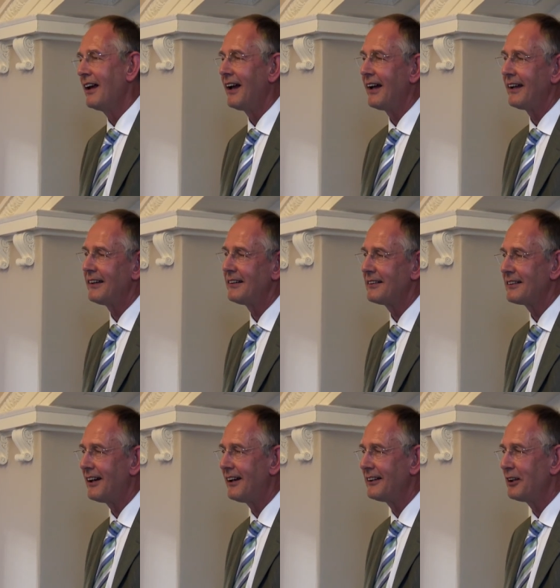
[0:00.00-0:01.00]
And
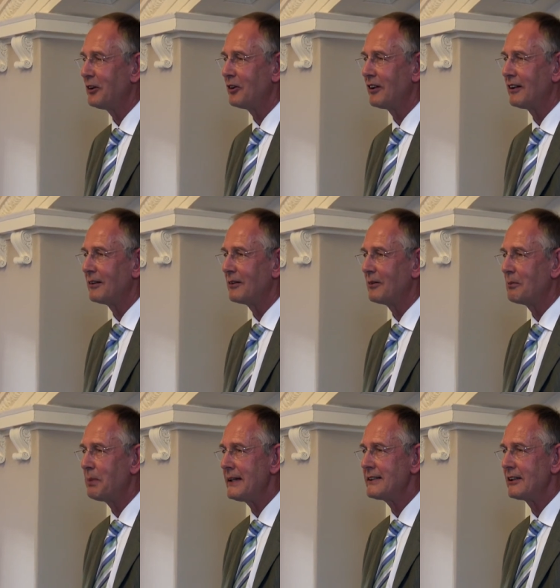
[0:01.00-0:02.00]
I know that
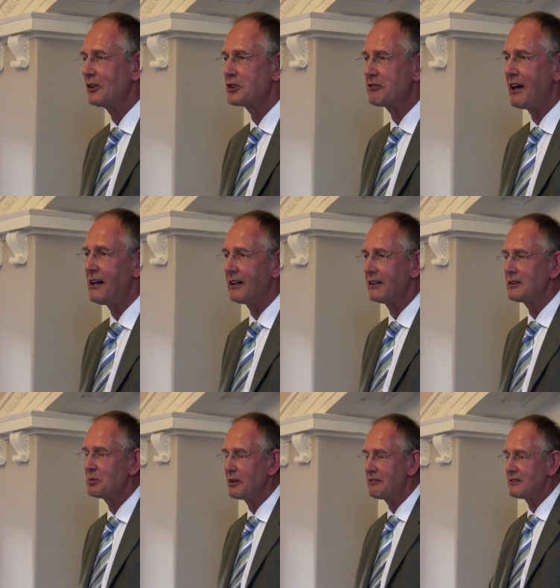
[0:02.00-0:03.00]
beating
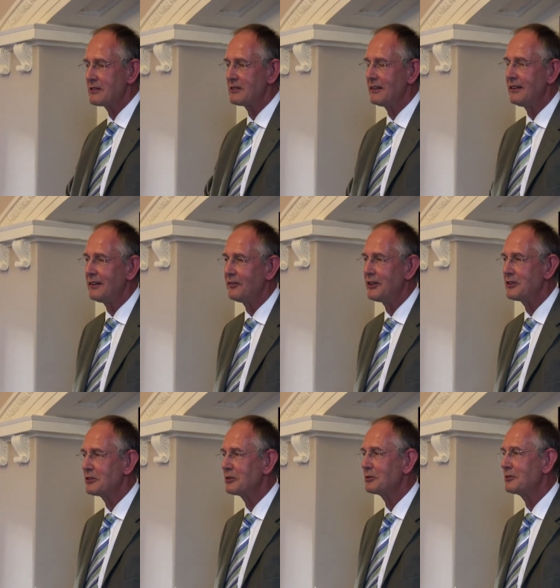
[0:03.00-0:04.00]
Australians, whether it's
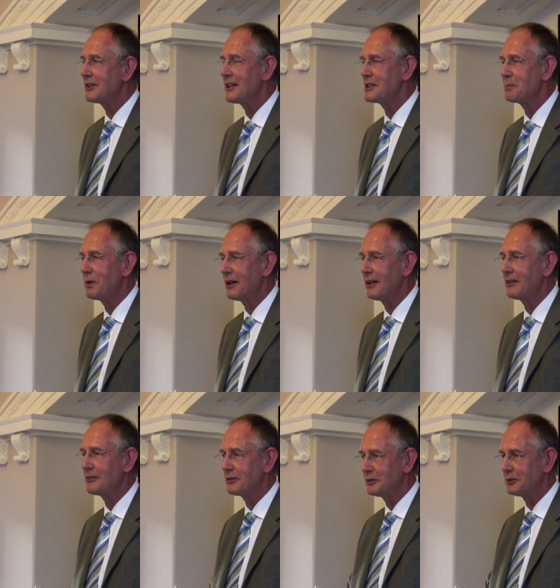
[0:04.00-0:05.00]
individual tennis
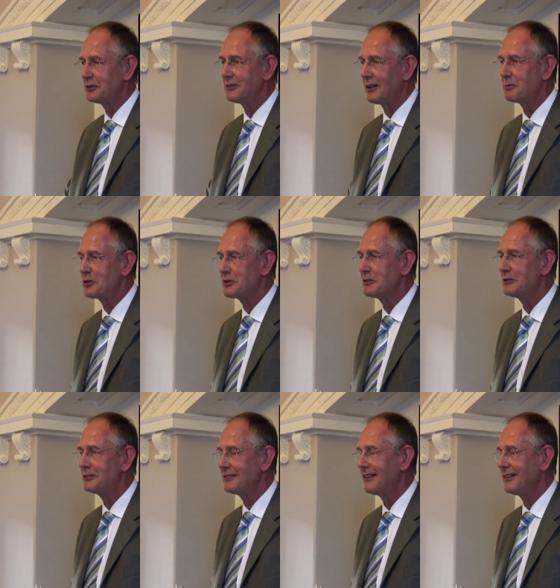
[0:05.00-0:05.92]
players or, I'm sure,